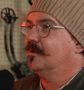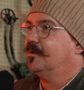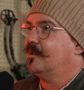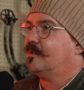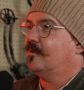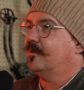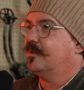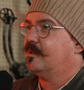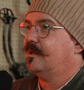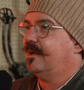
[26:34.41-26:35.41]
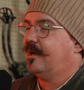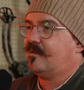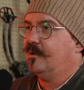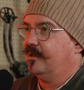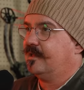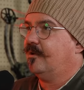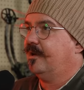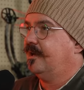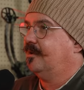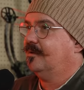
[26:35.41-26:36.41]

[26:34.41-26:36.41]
that started this thing. Ex-military,